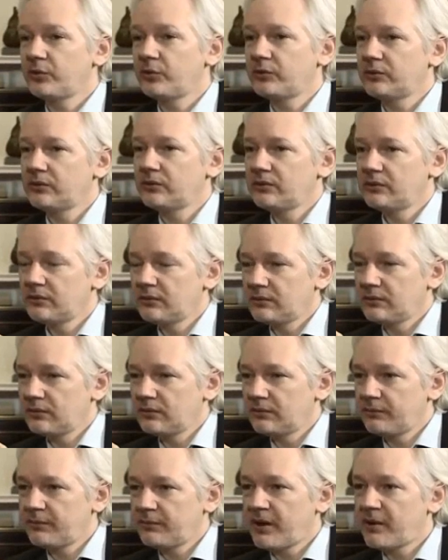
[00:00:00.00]
to
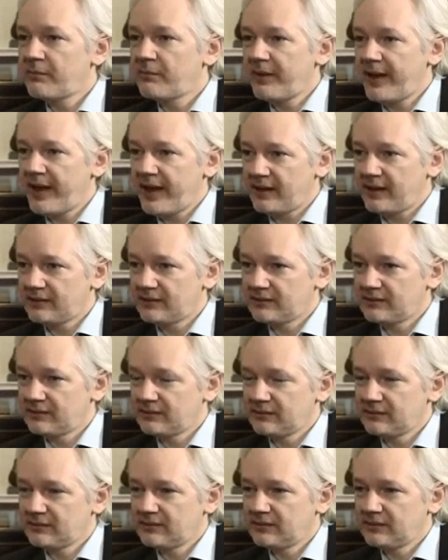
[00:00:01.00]
pump
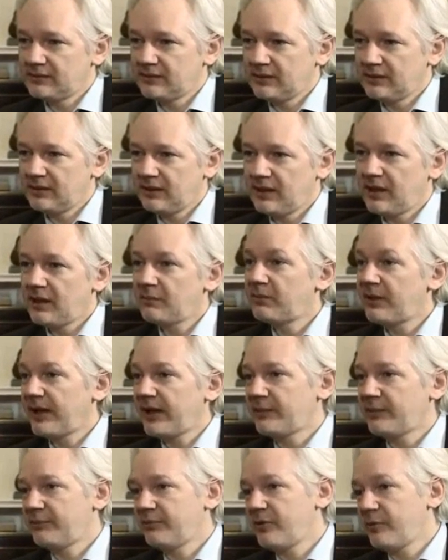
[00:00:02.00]
out a
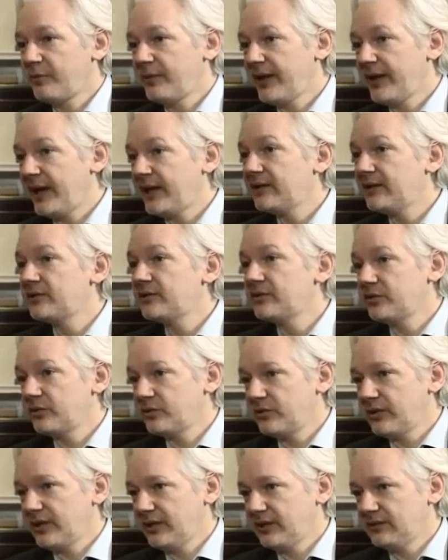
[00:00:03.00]
black propaganda
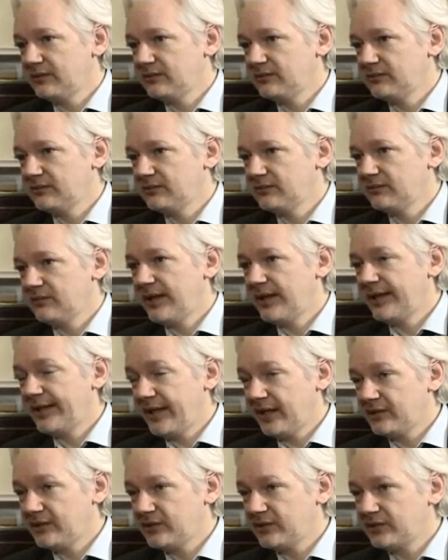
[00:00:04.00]
story
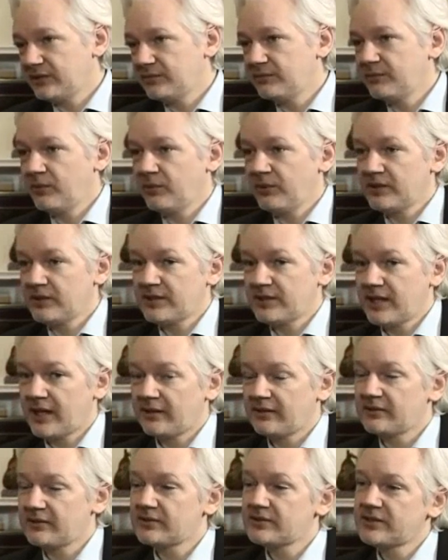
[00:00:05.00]
against Bernie
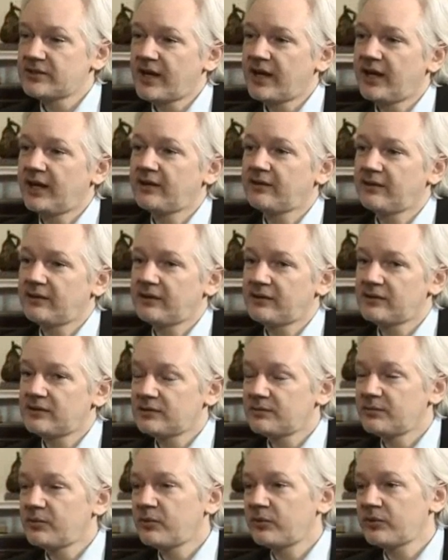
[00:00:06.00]
Sanders, saying that
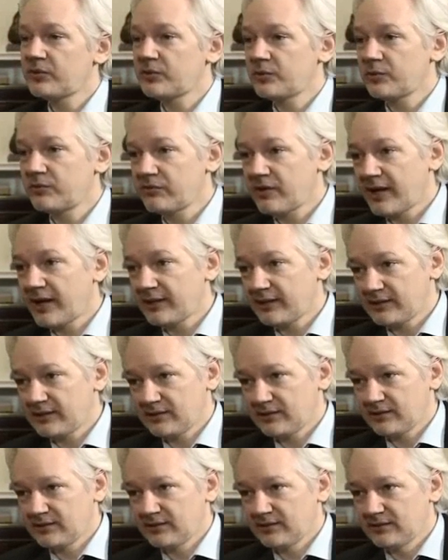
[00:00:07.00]
his supporters were
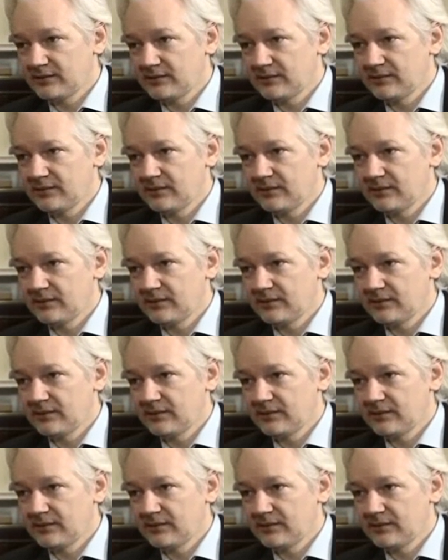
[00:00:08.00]
violent,